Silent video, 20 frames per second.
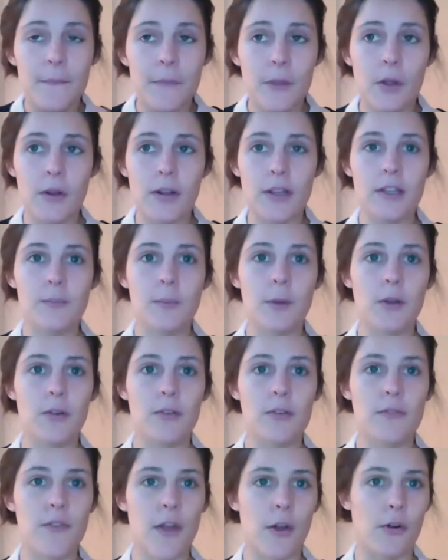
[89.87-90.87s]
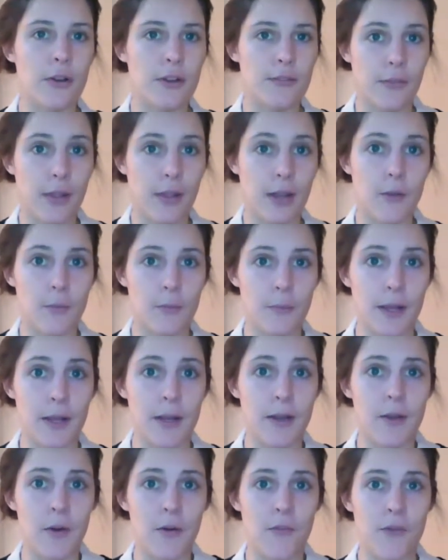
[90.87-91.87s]
not least because the very
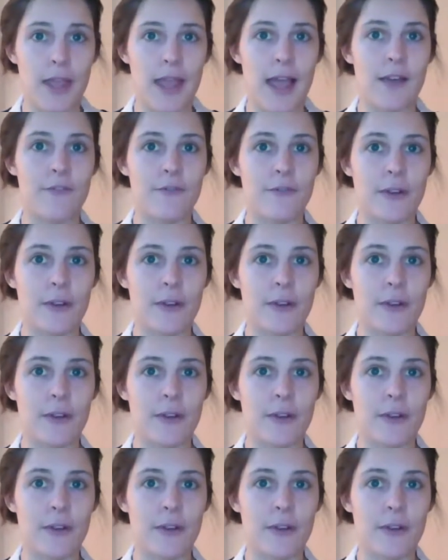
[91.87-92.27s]
development of AI